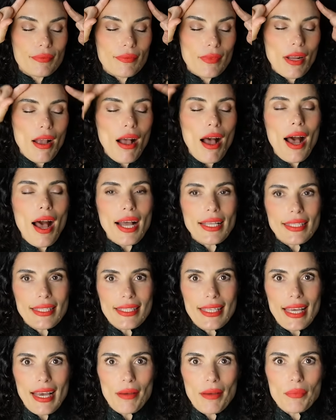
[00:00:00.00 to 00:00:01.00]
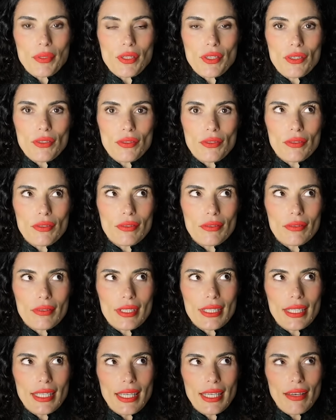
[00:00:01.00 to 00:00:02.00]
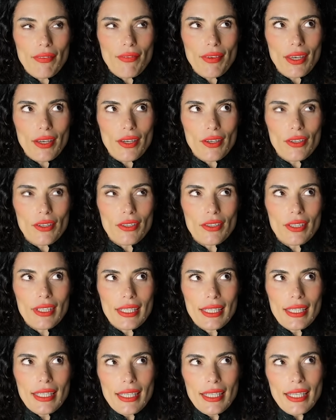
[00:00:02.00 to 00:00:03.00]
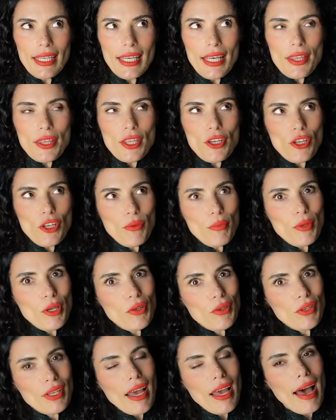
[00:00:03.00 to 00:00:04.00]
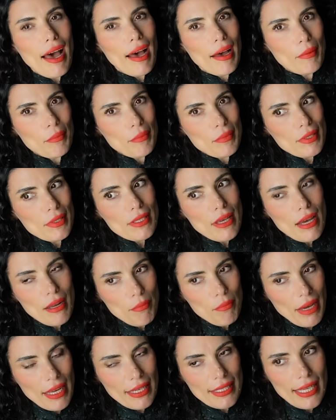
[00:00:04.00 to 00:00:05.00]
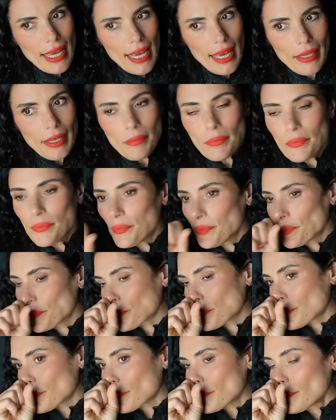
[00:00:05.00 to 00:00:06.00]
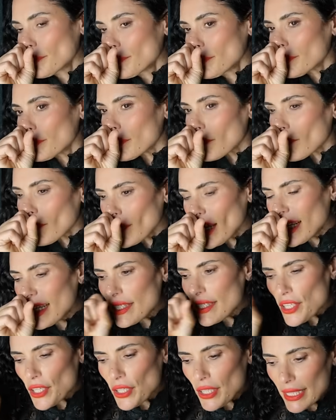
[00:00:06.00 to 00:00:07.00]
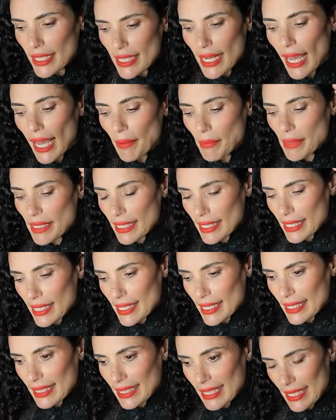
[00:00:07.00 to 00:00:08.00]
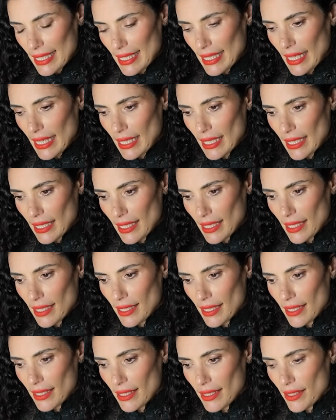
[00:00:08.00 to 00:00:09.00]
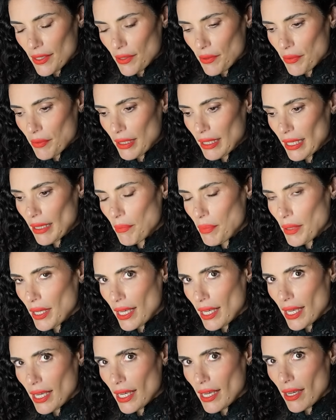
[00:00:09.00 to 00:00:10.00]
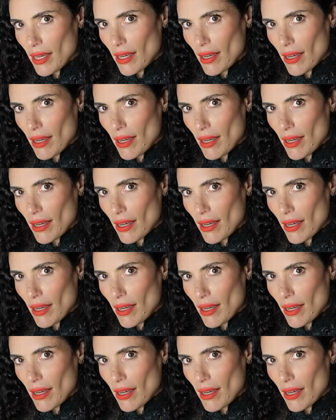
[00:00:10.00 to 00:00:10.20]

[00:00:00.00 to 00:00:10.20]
concept to give you. The new moon comes on Monday, and it's a good time to just listen, to really be